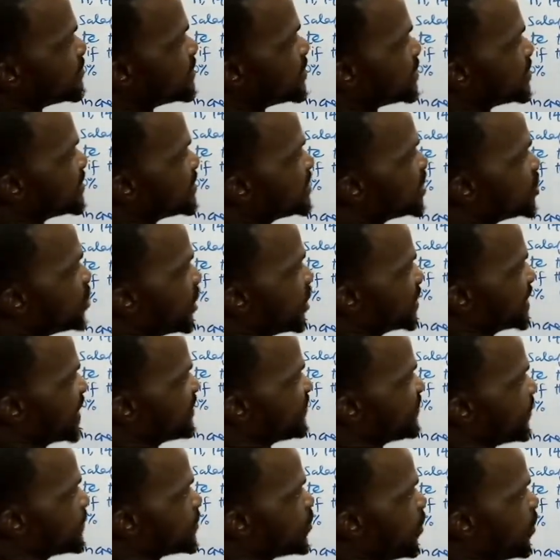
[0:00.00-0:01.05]
deducted from
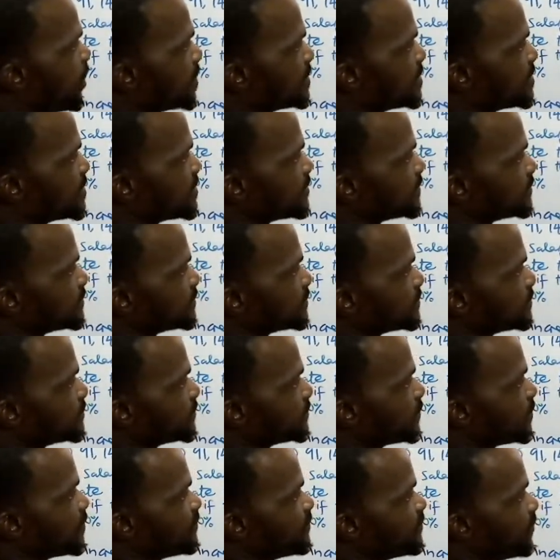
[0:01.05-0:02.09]
the what?
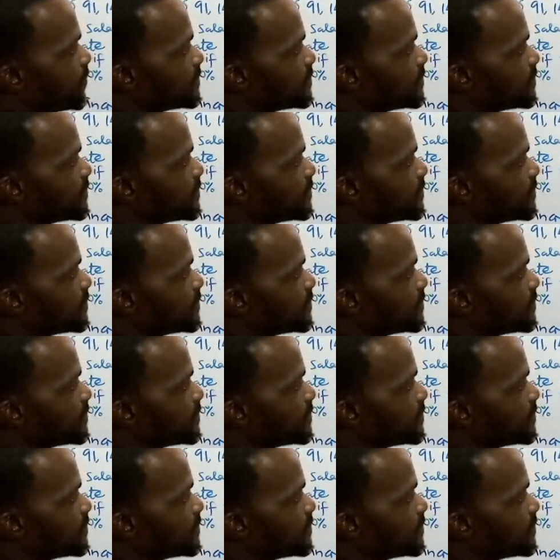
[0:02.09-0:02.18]
From